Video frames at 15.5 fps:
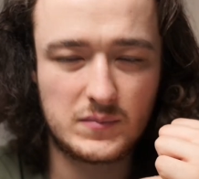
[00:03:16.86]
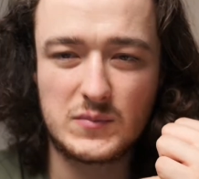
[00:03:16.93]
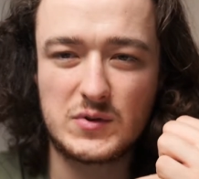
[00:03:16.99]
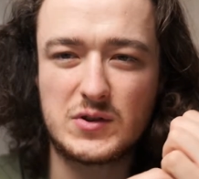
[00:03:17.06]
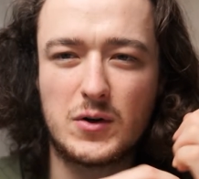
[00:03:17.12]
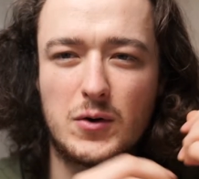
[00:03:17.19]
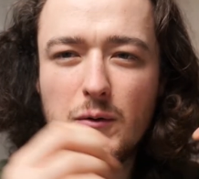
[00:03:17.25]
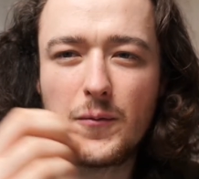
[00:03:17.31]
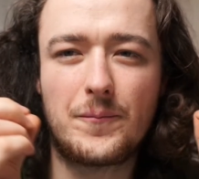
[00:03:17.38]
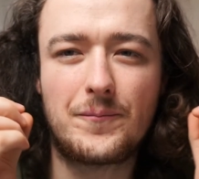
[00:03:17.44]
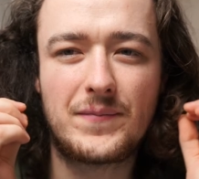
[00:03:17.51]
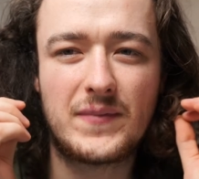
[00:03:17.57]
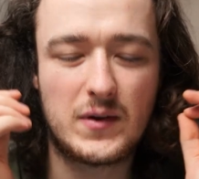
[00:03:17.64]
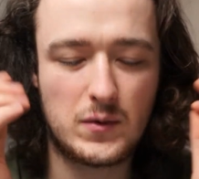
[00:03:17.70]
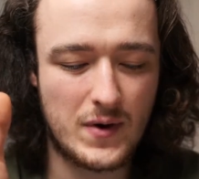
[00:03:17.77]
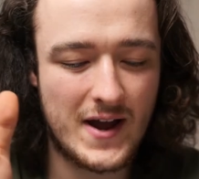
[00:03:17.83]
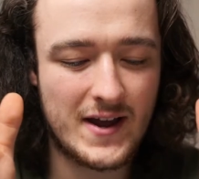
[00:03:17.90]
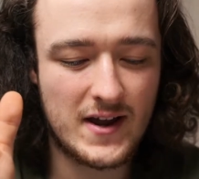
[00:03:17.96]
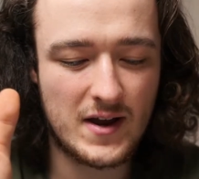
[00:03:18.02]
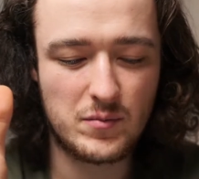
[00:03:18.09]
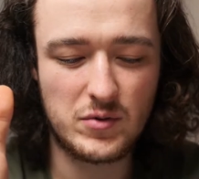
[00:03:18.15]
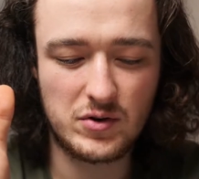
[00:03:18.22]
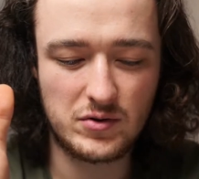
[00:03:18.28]
So why
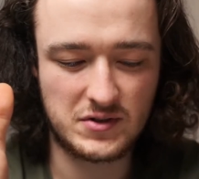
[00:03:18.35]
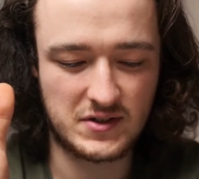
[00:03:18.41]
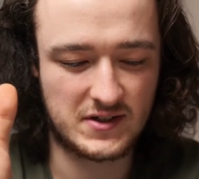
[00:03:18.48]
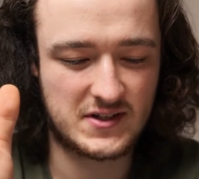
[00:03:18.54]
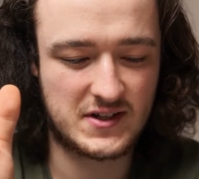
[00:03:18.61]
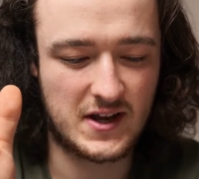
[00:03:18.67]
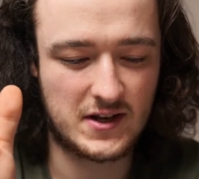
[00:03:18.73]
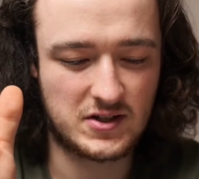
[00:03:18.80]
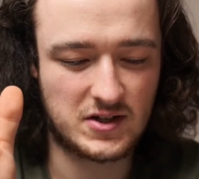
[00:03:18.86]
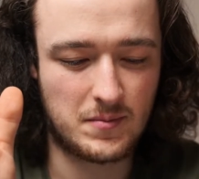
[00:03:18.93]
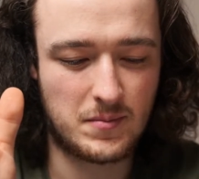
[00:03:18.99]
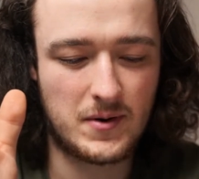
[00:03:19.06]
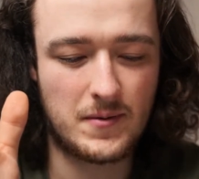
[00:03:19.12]
I'm using SketchUp?